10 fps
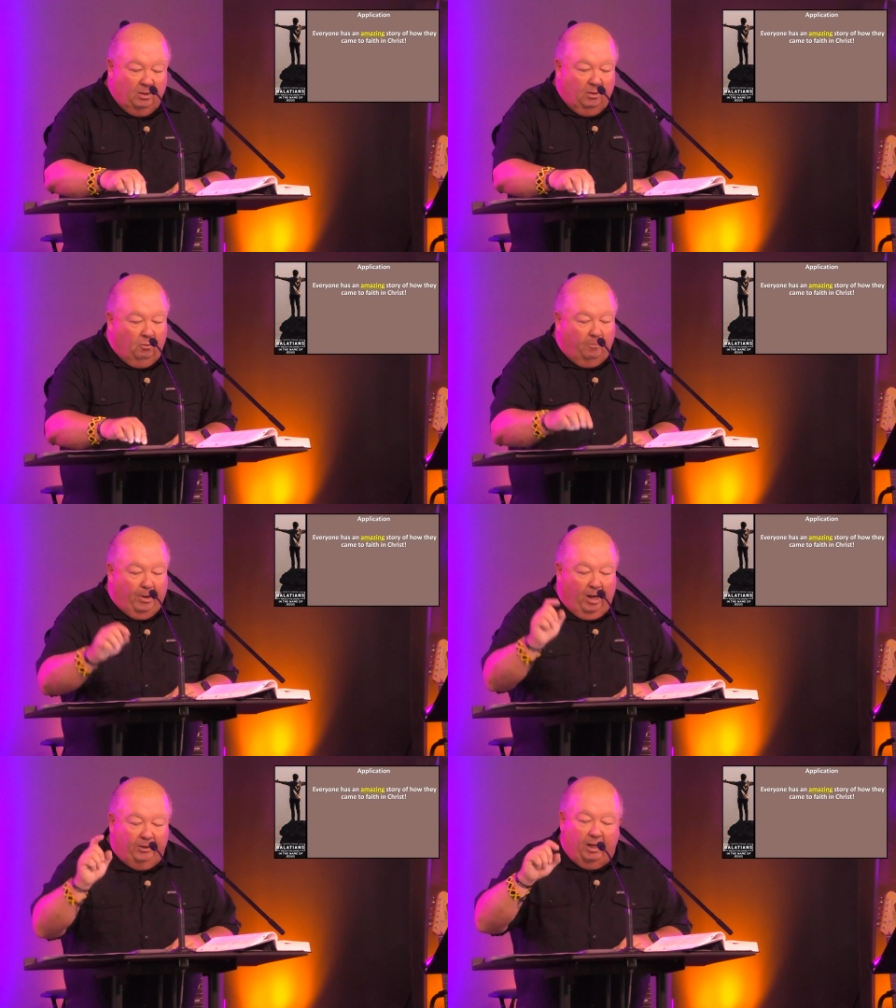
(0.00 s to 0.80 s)
Well,
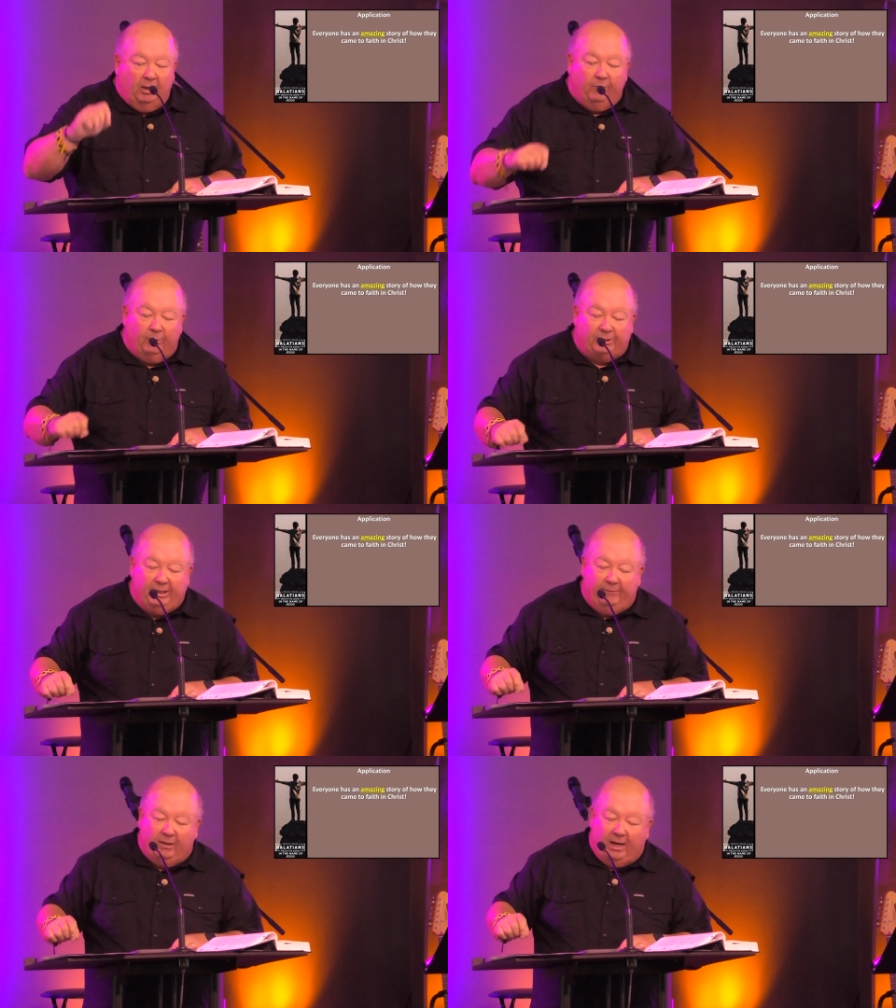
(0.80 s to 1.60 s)
Paul not only
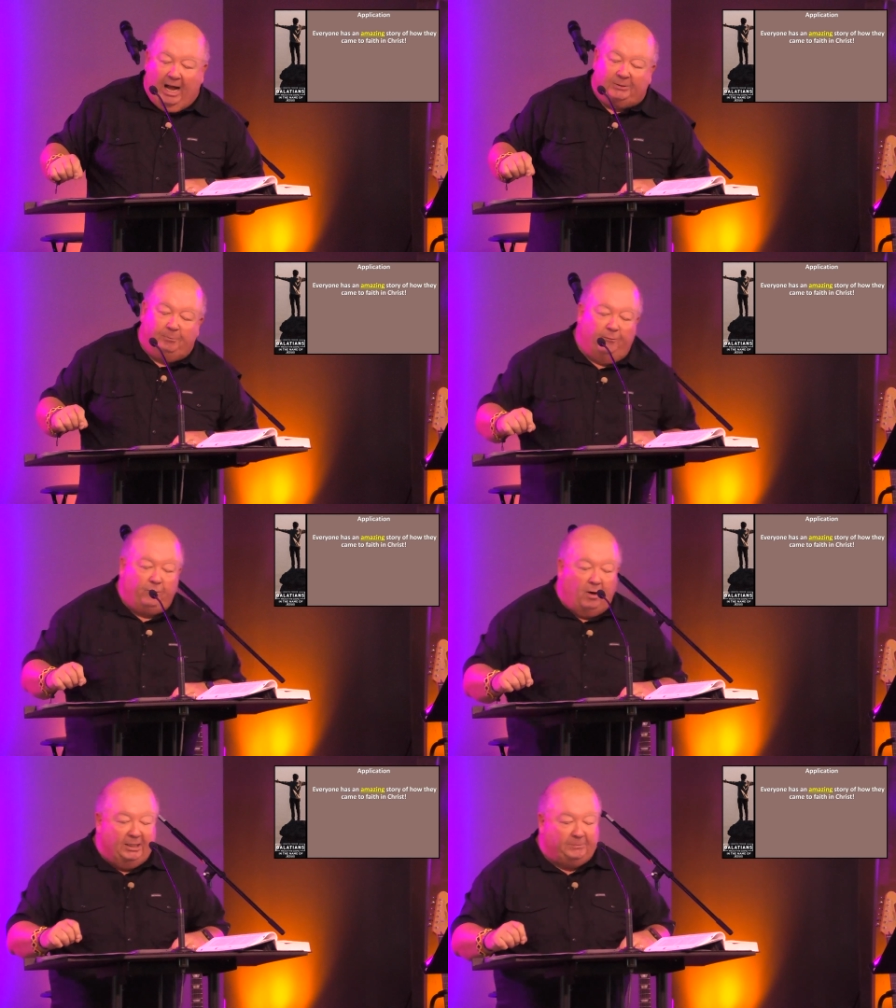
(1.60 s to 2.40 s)
received the gospel of
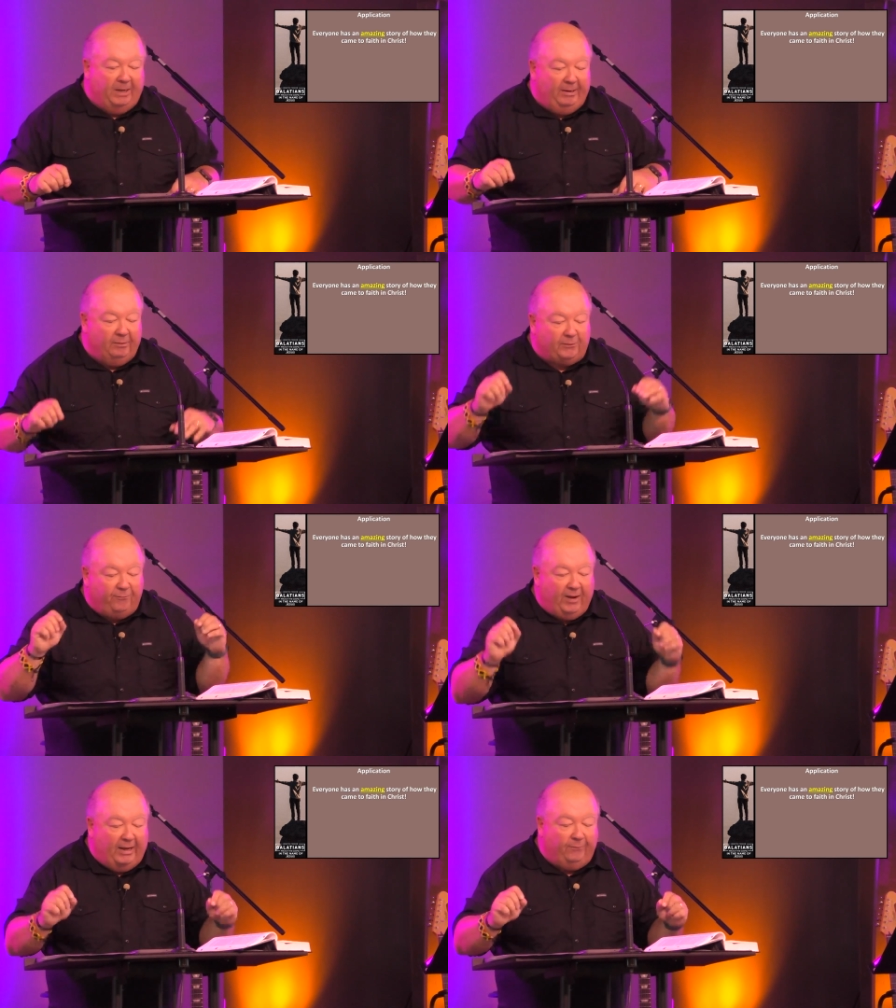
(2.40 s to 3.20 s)
Christ, but he was
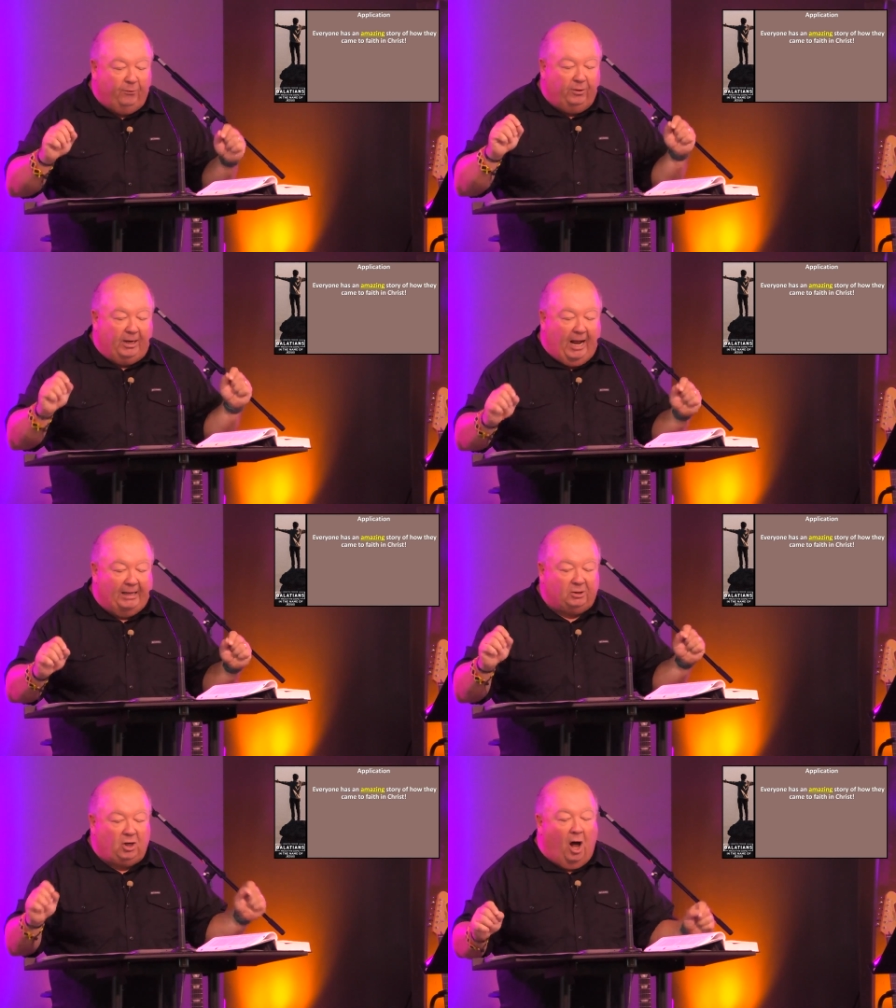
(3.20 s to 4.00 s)
faithful to
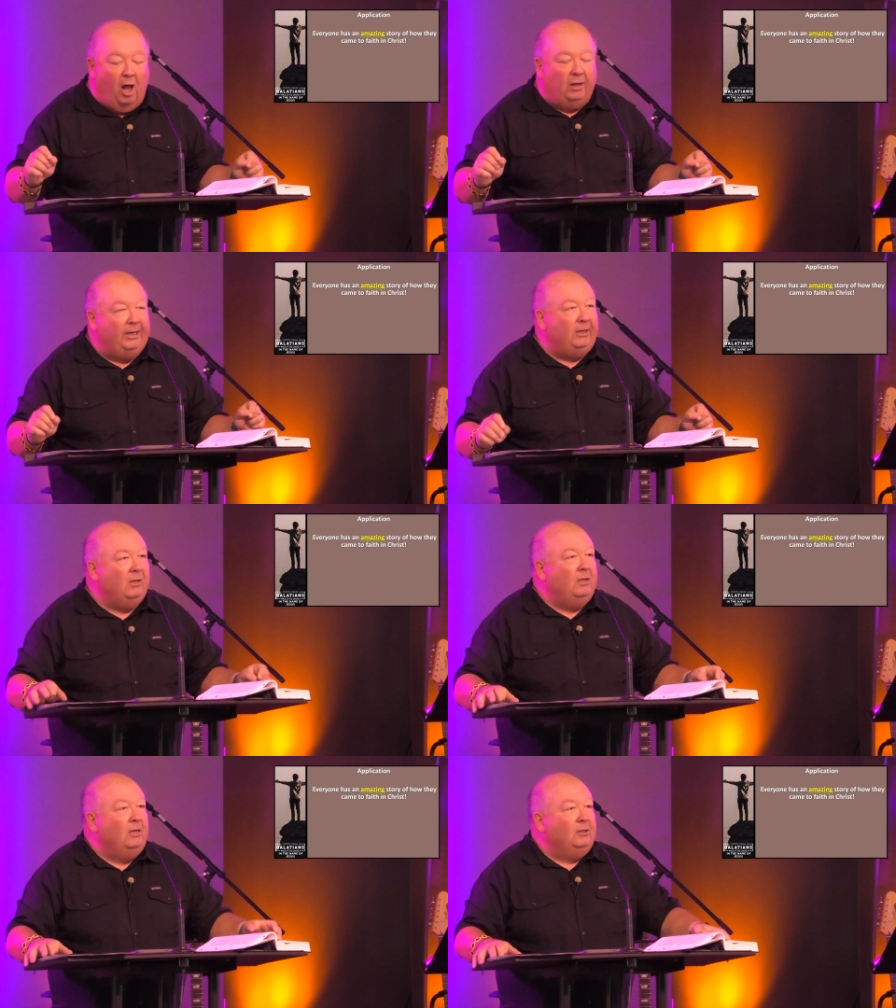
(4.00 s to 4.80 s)
God's calling
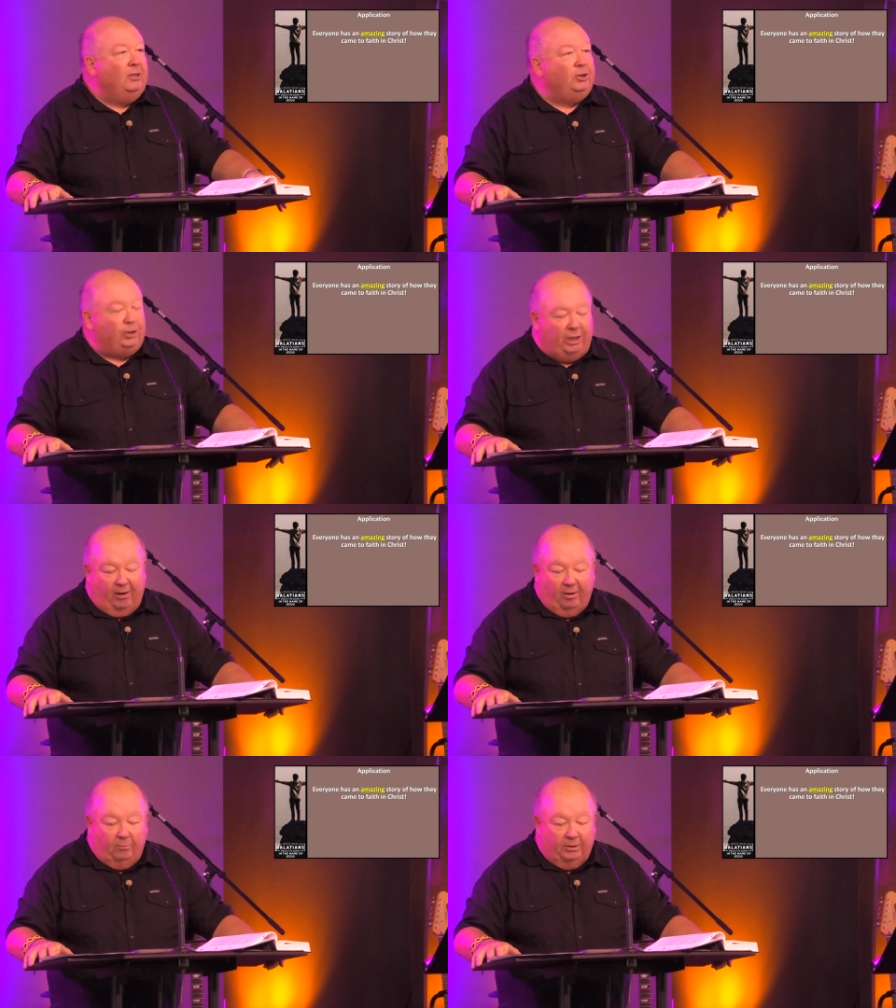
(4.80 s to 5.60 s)
to
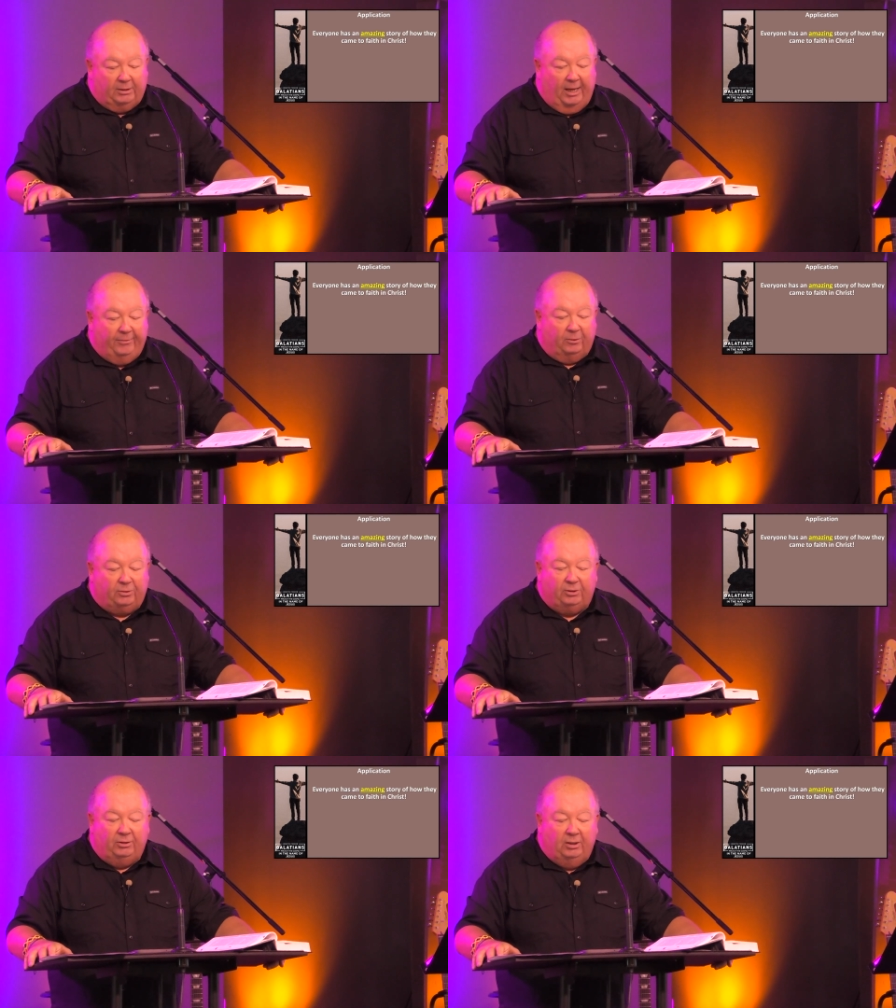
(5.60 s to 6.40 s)
share it with
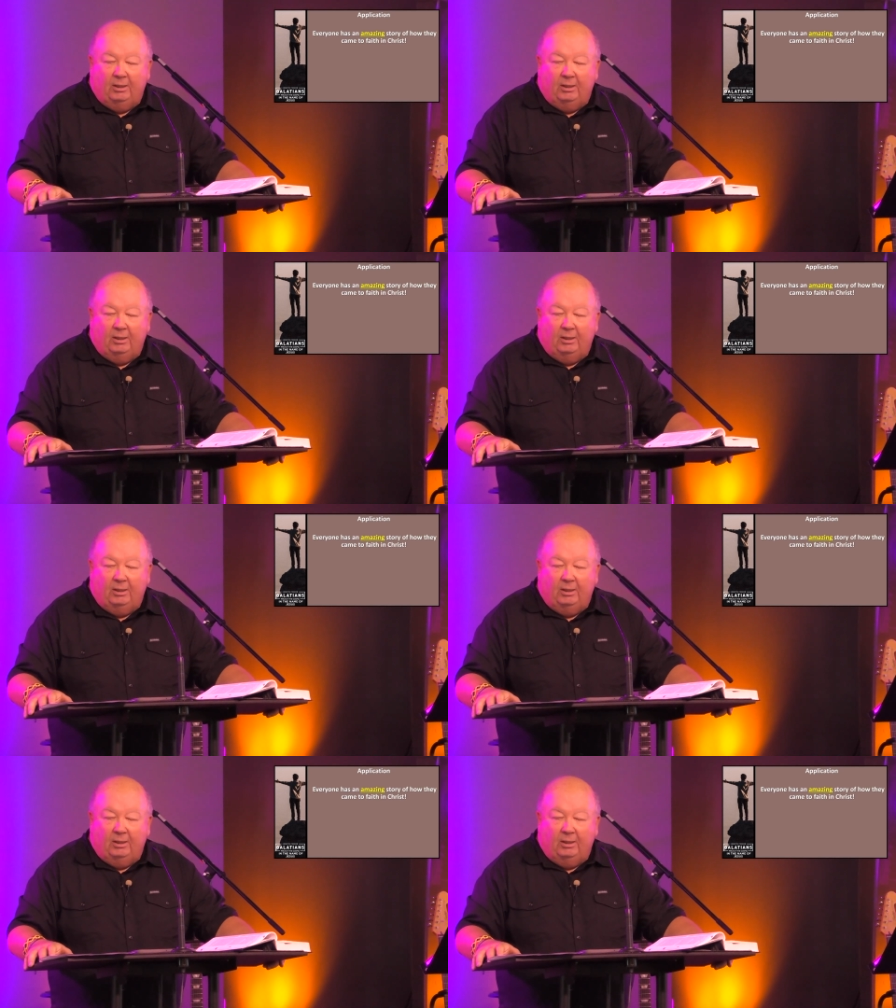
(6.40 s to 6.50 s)
others.